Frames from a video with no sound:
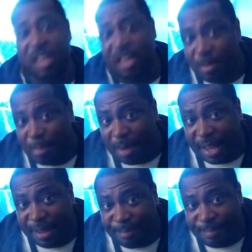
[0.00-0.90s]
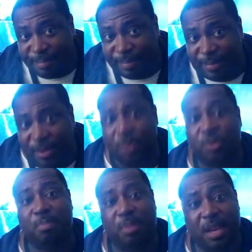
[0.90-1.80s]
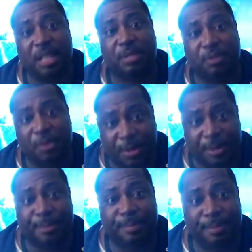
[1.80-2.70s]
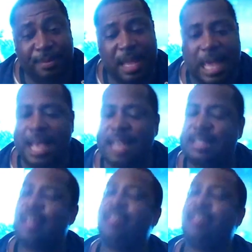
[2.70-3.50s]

gigabyte on the PS4. Because I